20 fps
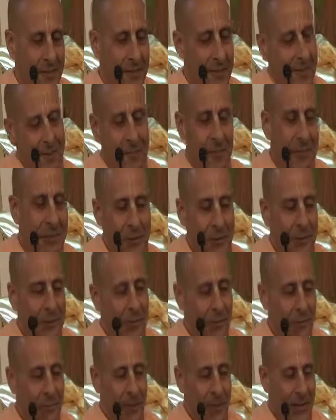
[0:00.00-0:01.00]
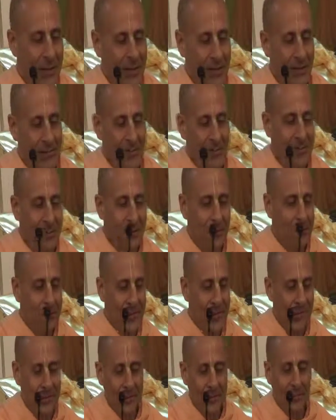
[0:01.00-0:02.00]
I get mixed up by the
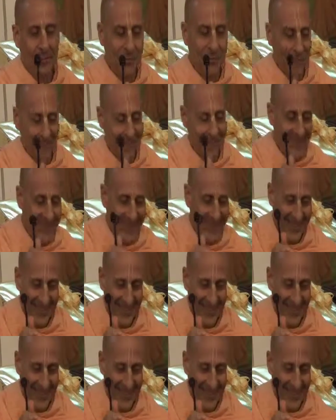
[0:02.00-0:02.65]
way I speak.